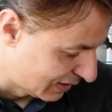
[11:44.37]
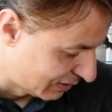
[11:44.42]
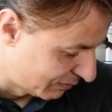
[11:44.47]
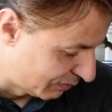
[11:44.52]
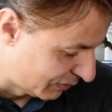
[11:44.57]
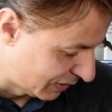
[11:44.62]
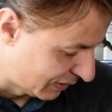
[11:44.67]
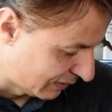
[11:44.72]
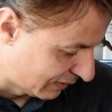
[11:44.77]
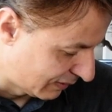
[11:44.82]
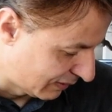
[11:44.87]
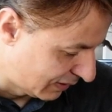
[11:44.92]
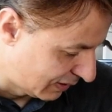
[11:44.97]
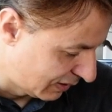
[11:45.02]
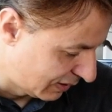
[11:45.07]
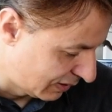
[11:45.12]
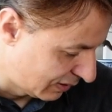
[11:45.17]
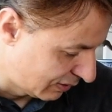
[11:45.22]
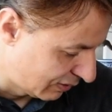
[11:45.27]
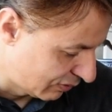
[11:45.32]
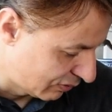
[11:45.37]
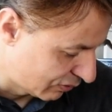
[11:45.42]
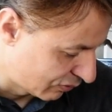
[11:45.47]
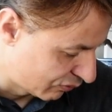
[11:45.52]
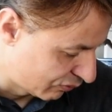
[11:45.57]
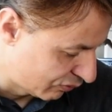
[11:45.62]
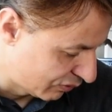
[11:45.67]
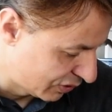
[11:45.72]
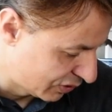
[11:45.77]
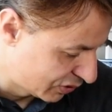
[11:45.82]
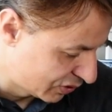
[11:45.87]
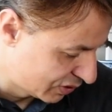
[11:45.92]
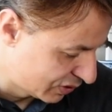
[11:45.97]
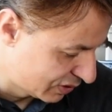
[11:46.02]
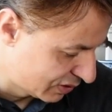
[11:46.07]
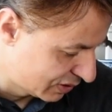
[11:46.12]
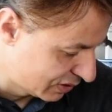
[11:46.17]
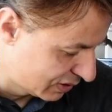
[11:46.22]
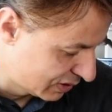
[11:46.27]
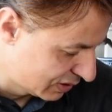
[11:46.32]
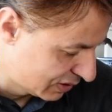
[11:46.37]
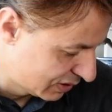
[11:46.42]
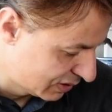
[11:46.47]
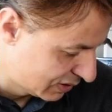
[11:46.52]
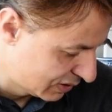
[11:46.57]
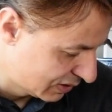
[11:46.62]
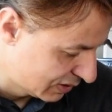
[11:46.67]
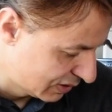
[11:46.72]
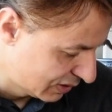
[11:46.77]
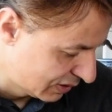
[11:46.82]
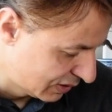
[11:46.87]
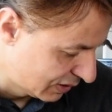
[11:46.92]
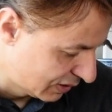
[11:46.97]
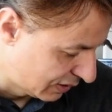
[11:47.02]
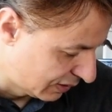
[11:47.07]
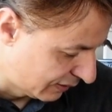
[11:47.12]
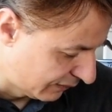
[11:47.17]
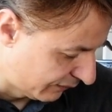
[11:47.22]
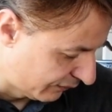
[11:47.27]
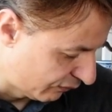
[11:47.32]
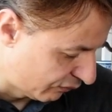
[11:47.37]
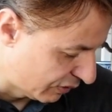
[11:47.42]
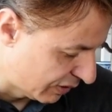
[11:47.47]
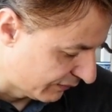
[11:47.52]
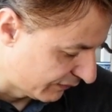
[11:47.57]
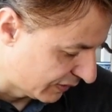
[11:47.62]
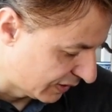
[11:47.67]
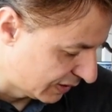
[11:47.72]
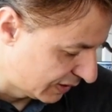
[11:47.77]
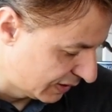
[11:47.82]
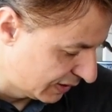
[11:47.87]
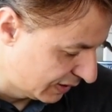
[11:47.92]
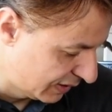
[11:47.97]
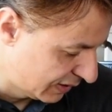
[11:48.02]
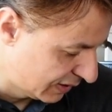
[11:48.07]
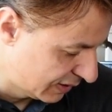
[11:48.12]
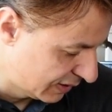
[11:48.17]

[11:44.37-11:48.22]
Let me see your question, if you have any.